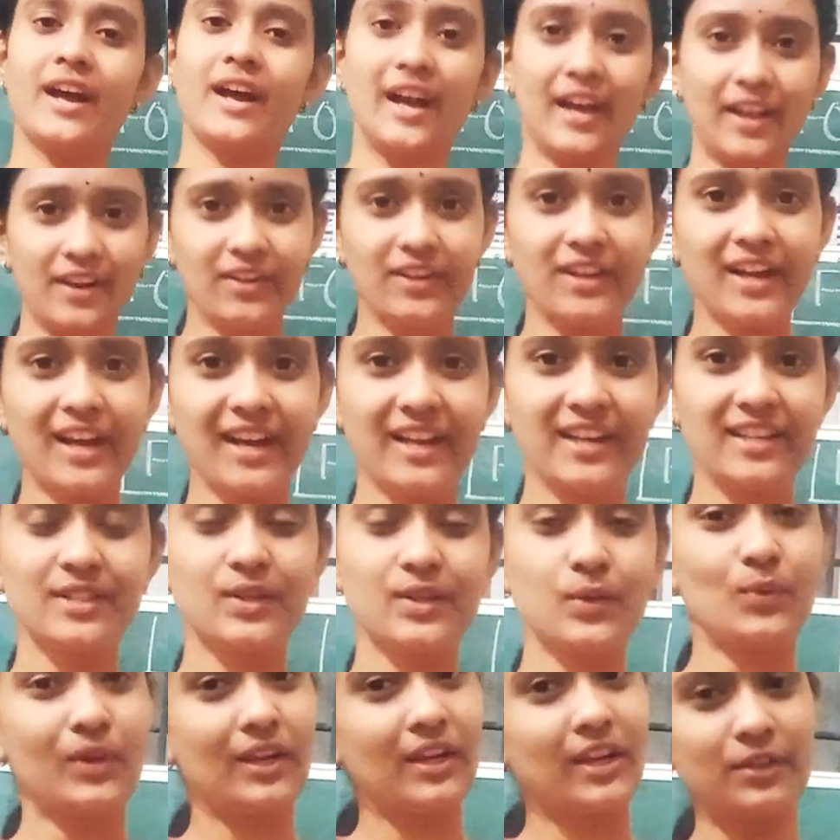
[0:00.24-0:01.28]
Hello guys,
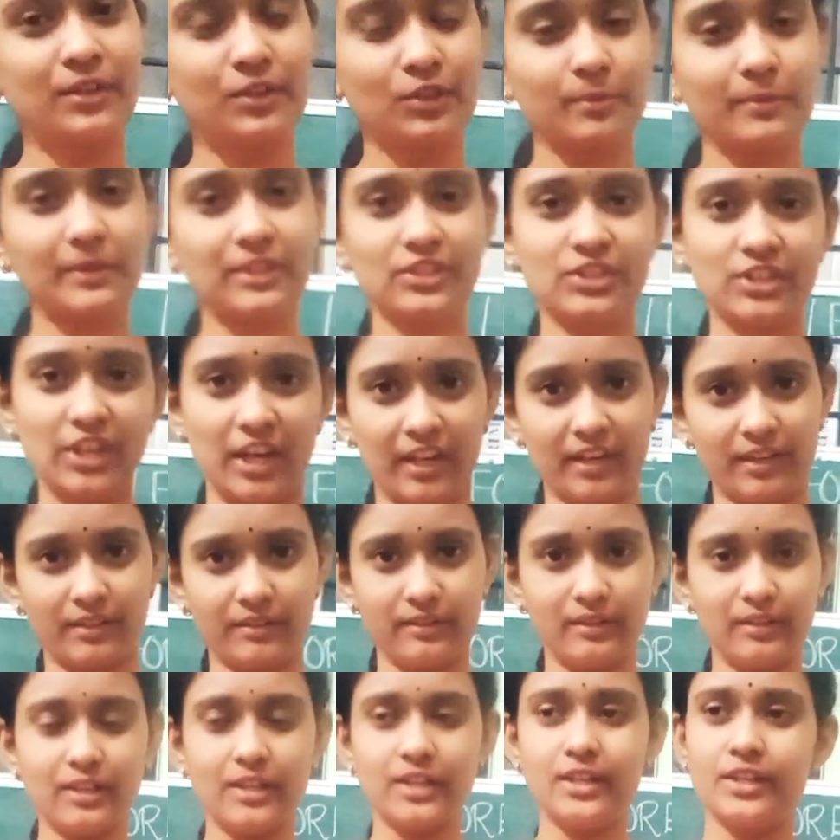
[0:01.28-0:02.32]
welcome to my channel.
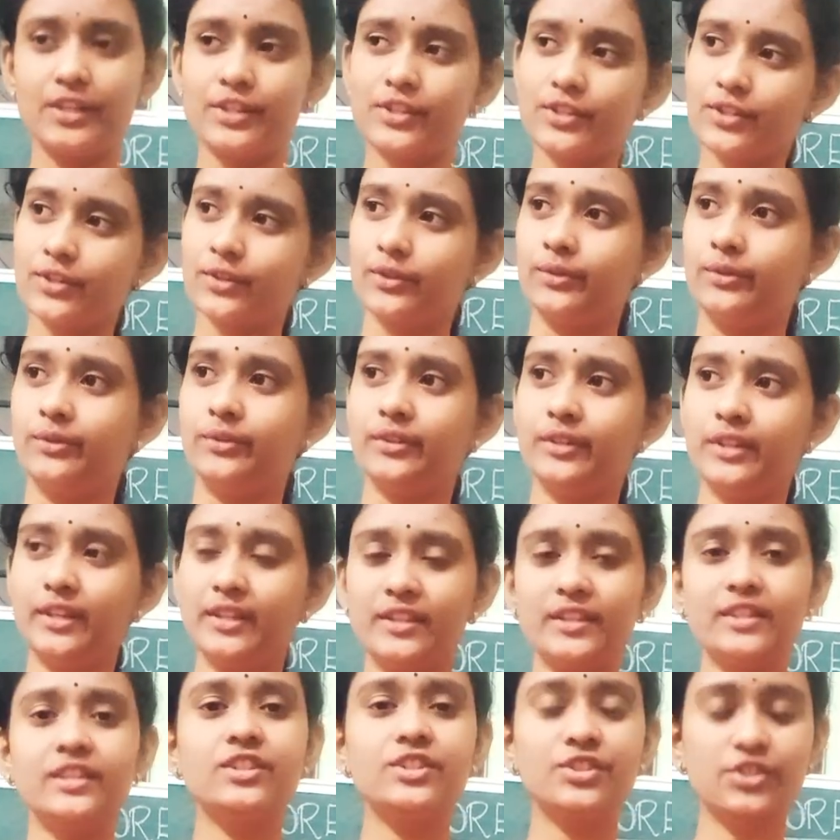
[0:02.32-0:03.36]
So in
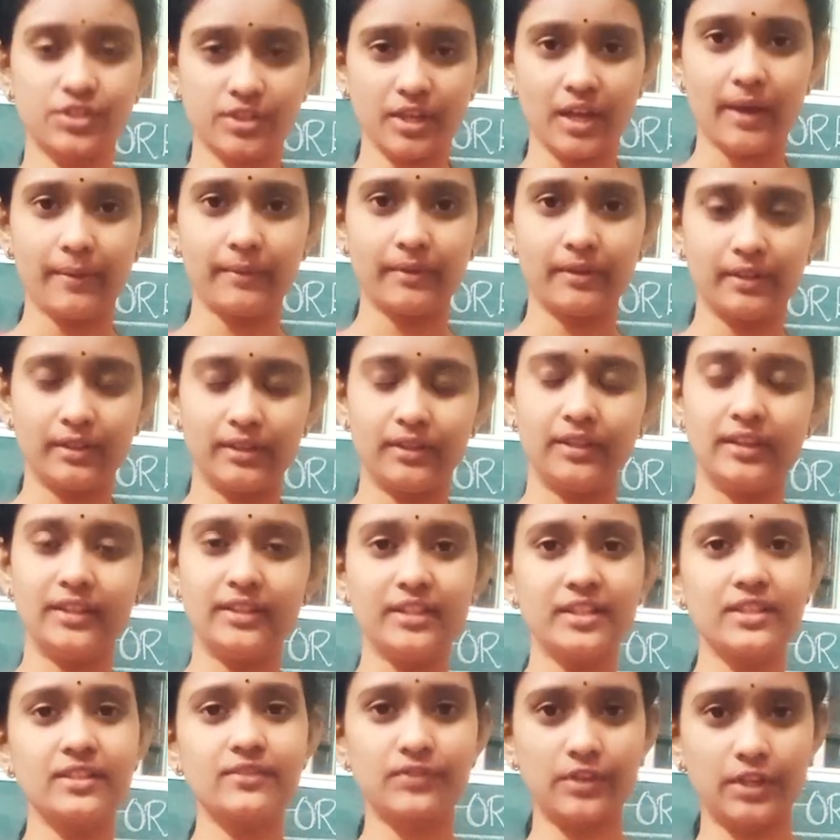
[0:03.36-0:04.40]

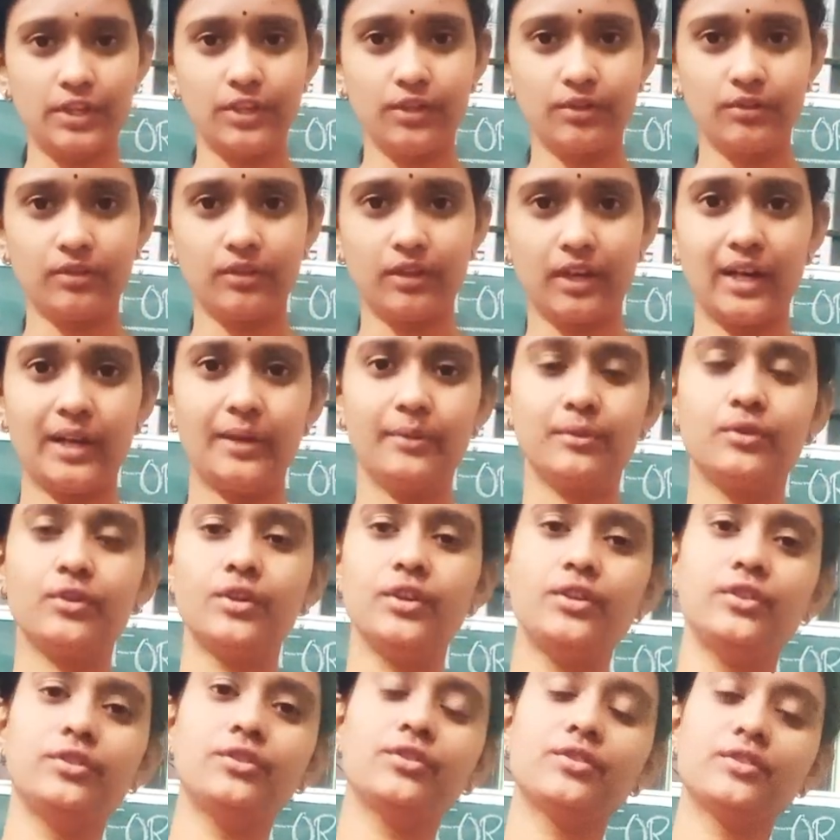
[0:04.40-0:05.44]
this video, I am
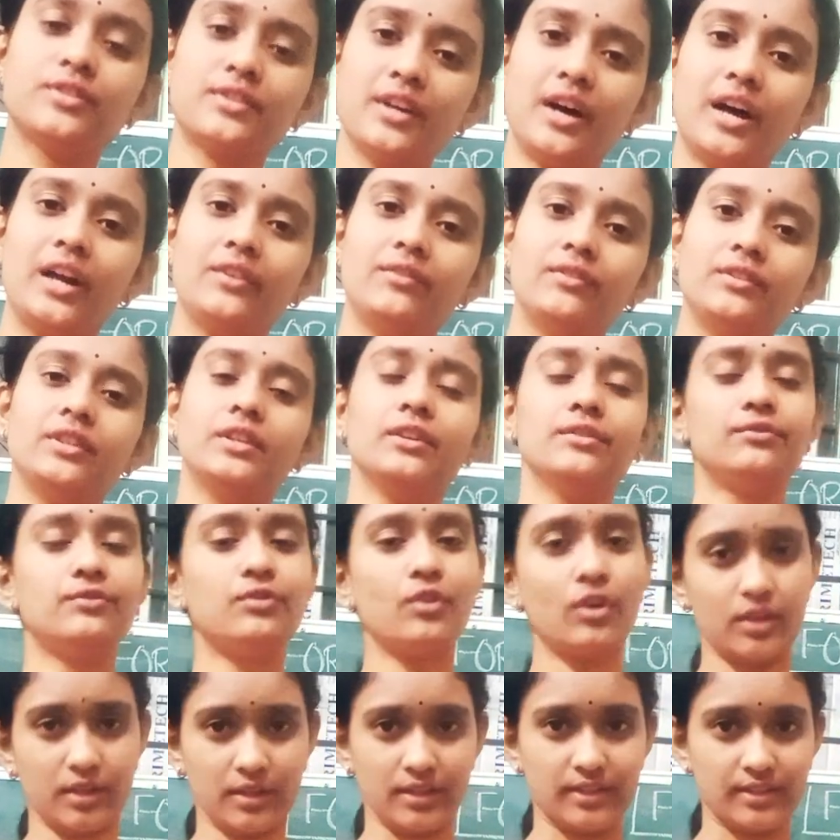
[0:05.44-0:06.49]
going to start with the
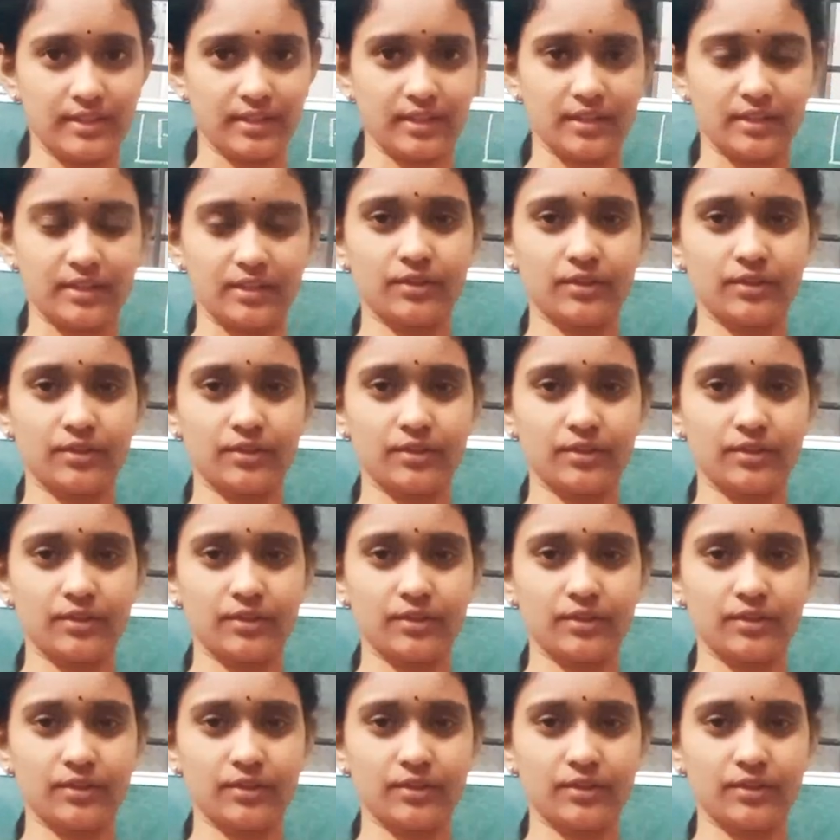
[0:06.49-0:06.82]
forensic.